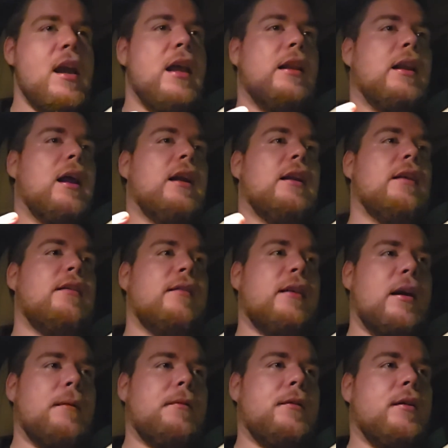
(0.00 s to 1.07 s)
And then I did
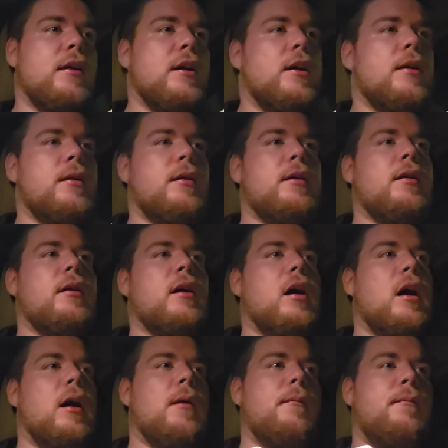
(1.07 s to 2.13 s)
skips
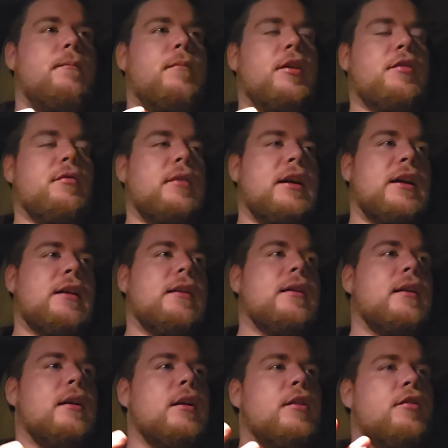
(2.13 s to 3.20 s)
between
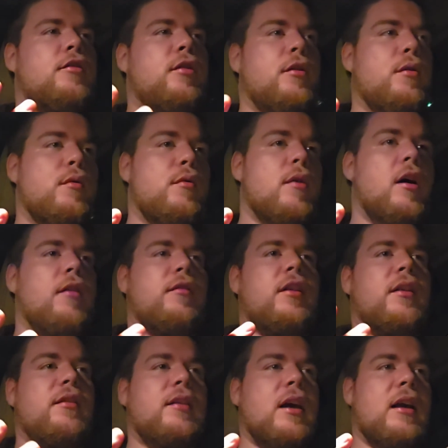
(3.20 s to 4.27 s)
2 of
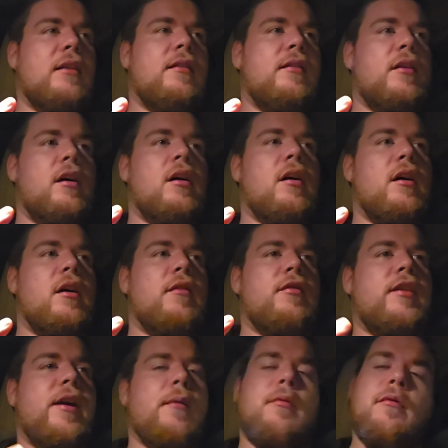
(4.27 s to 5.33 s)
the sets
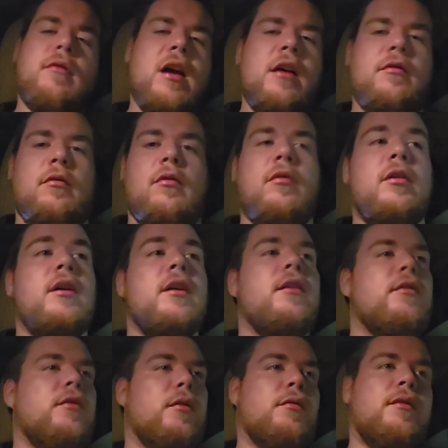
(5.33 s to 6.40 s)
of cable lateral.
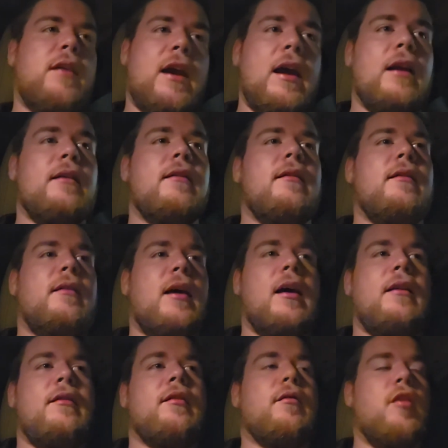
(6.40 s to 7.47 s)
So 10
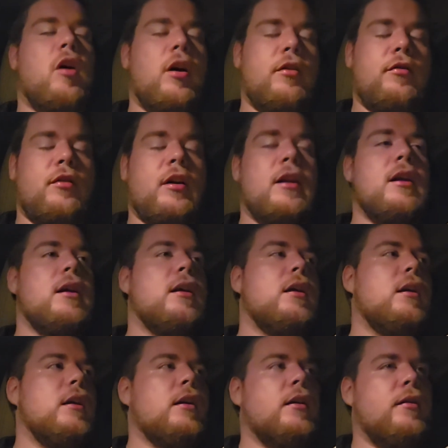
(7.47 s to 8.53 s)
sets of 100
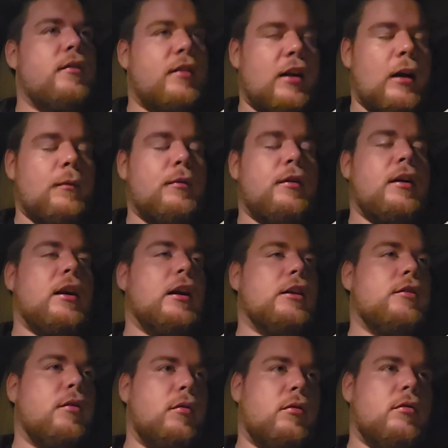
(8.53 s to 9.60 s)
skips
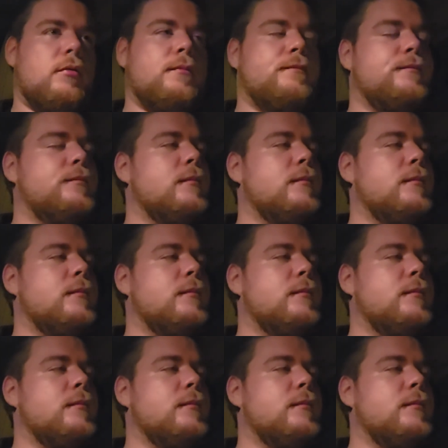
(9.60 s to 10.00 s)
in total.